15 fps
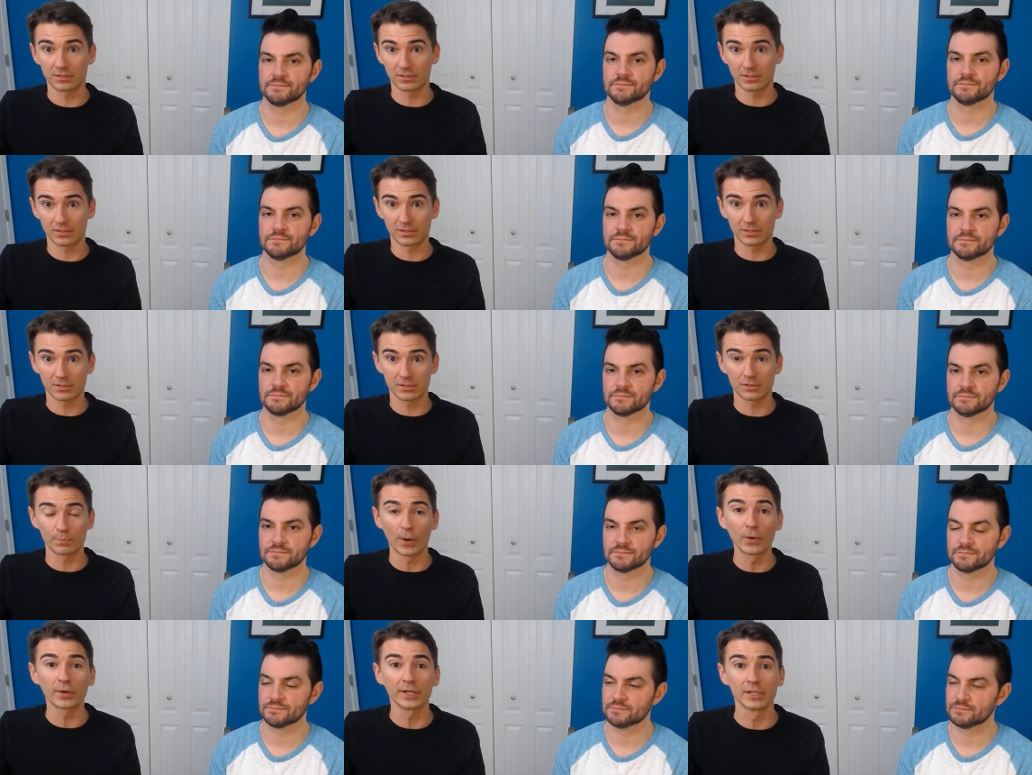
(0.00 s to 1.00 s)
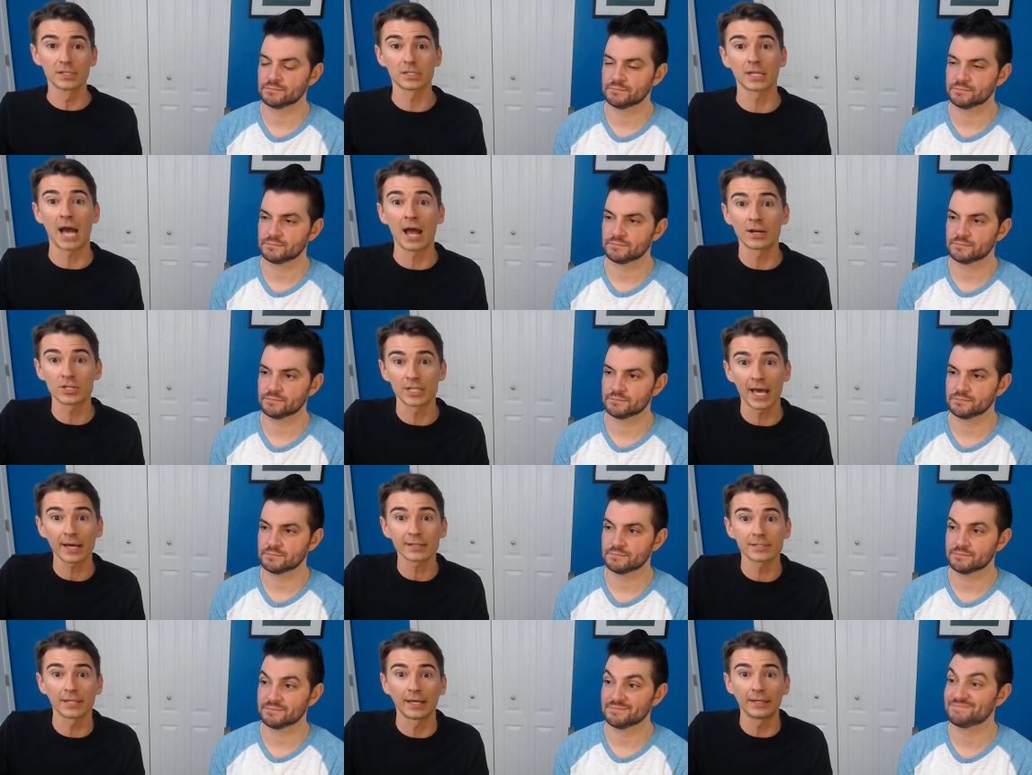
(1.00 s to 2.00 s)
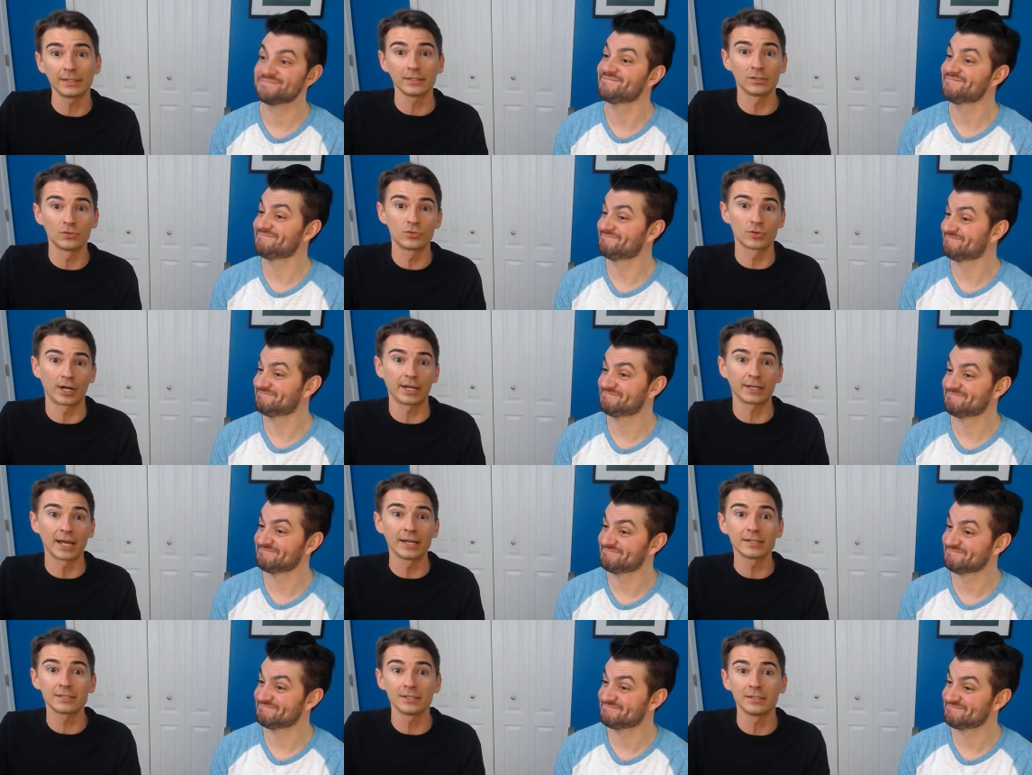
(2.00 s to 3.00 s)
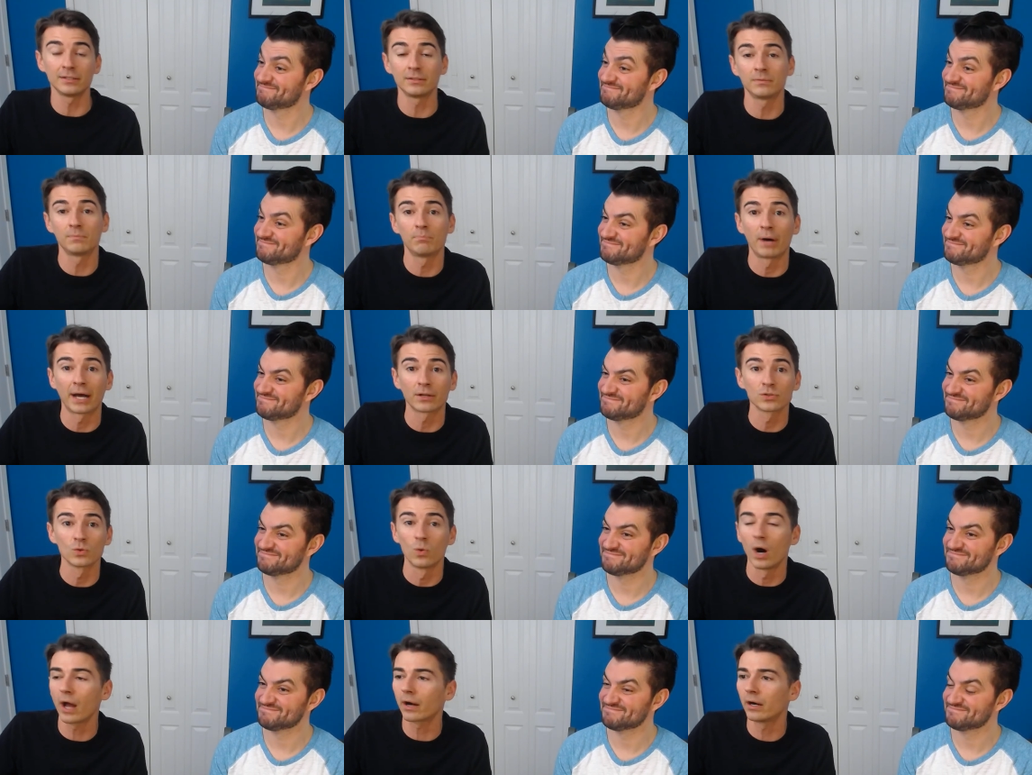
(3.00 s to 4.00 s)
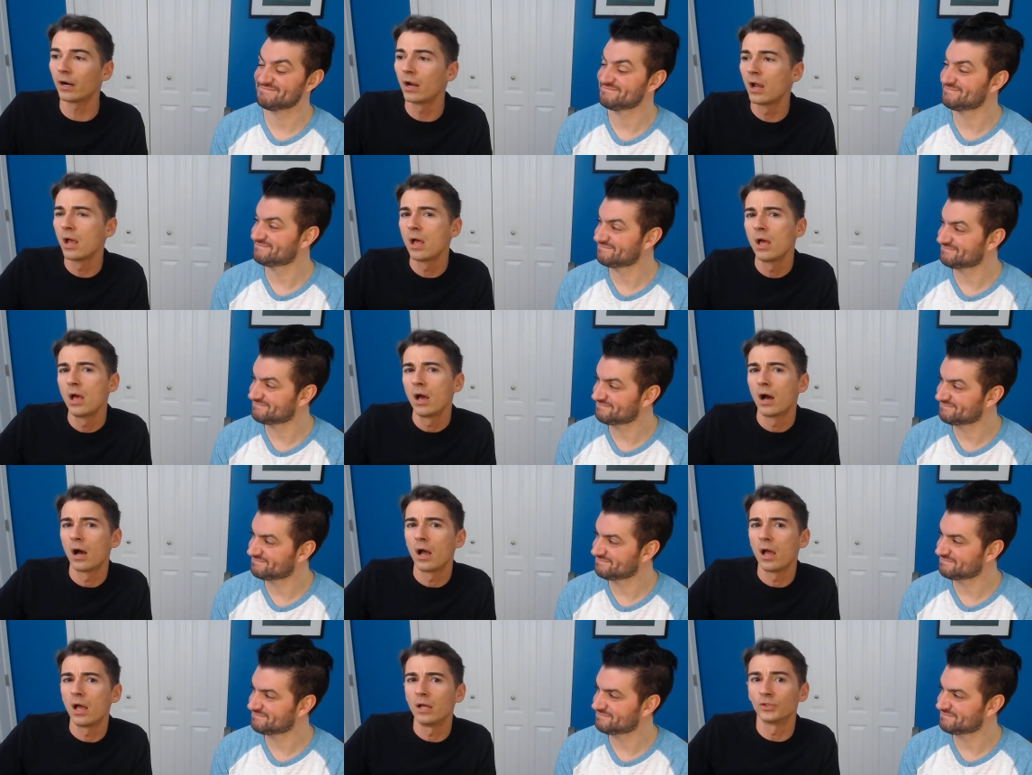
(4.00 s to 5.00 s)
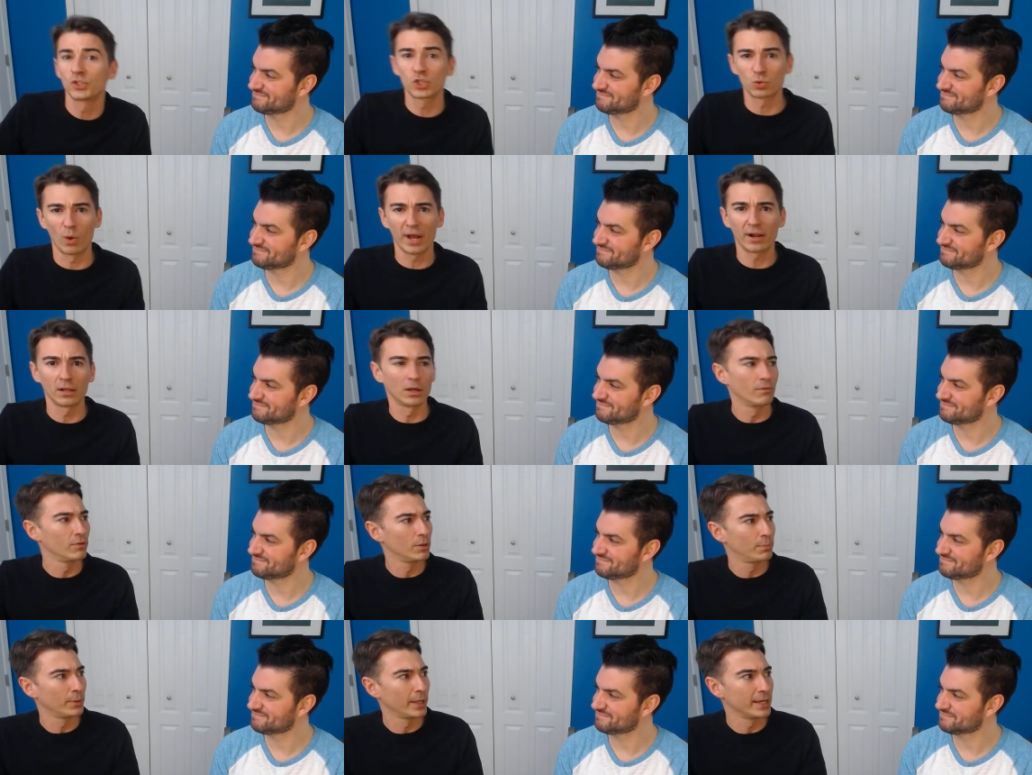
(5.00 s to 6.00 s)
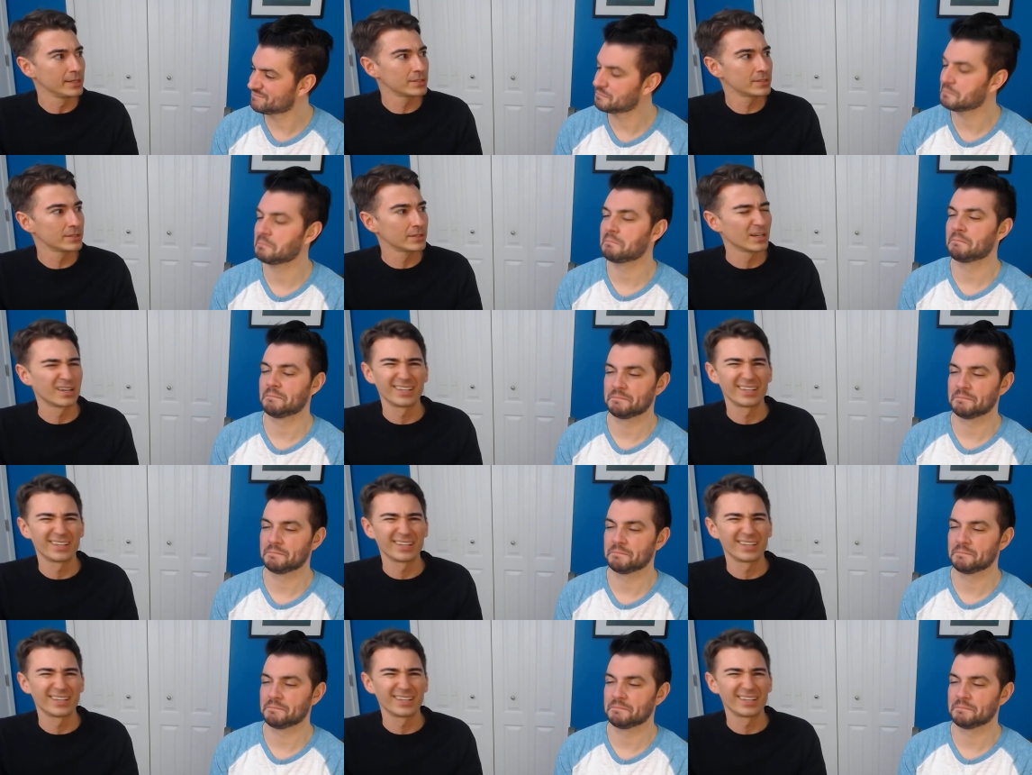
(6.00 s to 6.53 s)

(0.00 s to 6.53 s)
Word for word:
Speaker 1: spoke in a Scottish accent and drank 19 bottles of water and sweat all over the place.